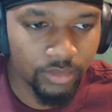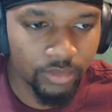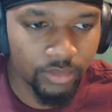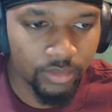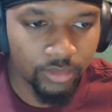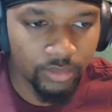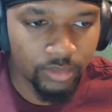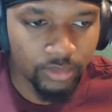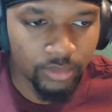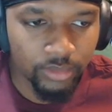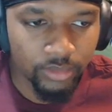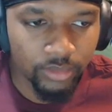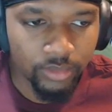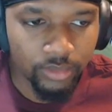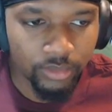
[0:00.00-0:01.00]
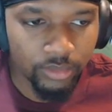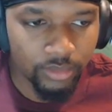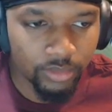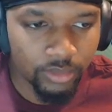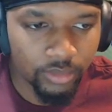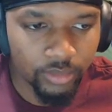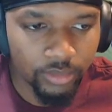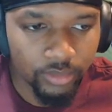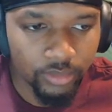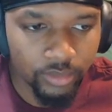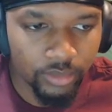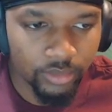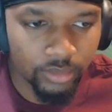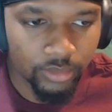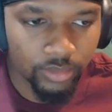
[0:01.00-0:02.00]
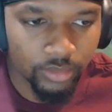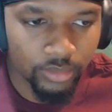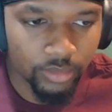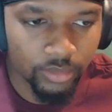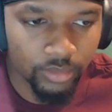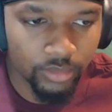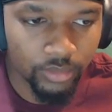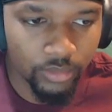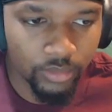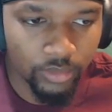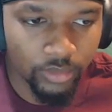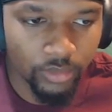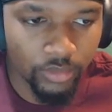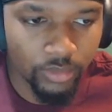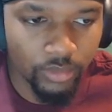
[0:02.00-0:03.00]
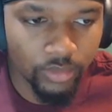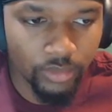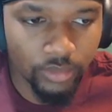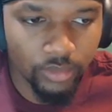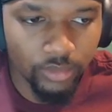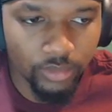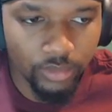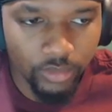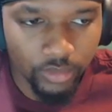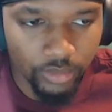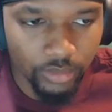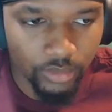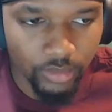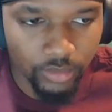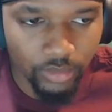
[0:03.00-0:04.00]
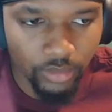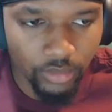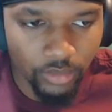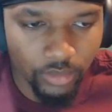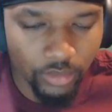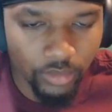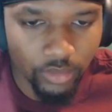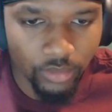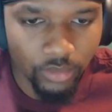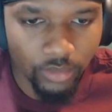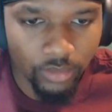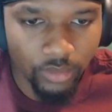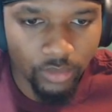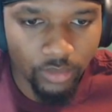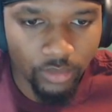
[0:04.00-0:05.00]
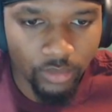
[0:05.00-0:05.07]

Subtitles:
(not speaking)